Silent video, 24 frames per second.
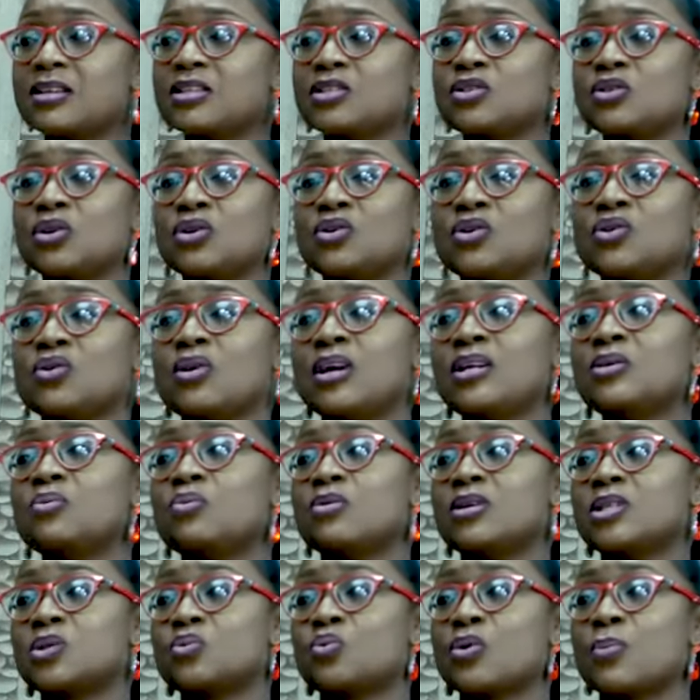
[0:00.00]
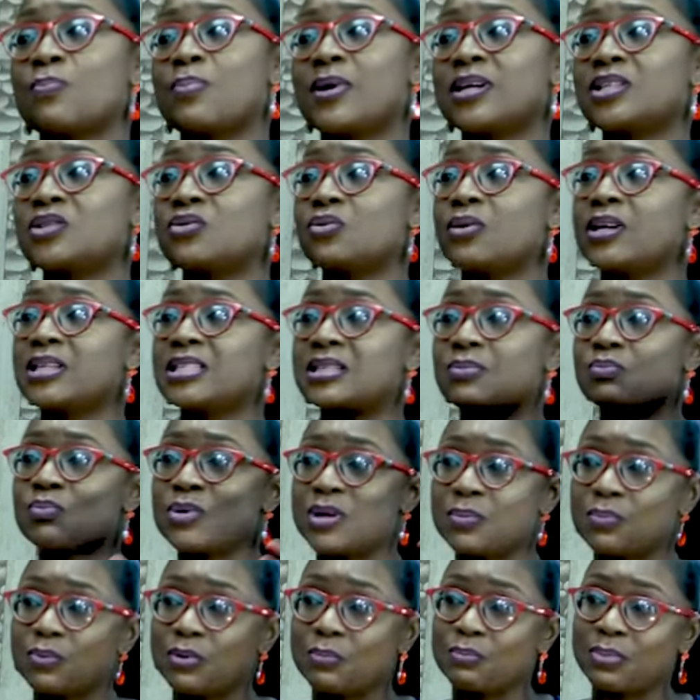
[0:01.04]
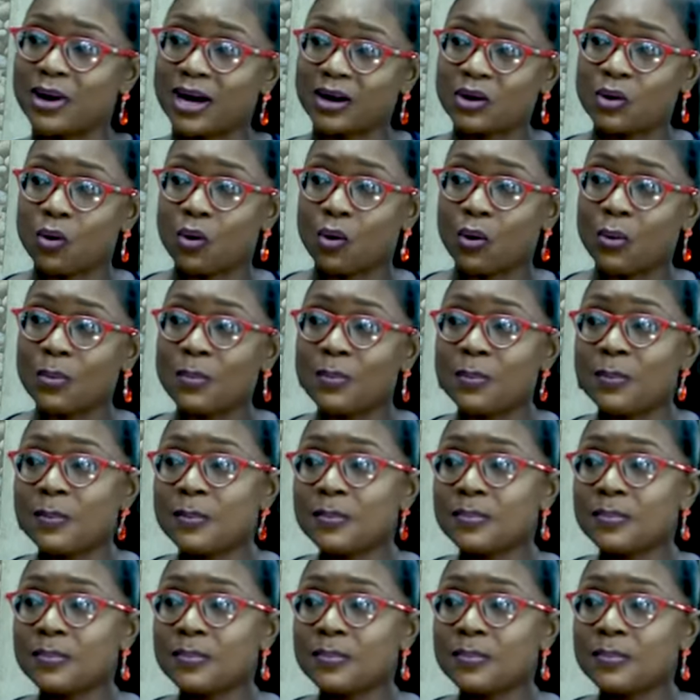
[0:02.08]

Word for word: So UN was repatriating people back home.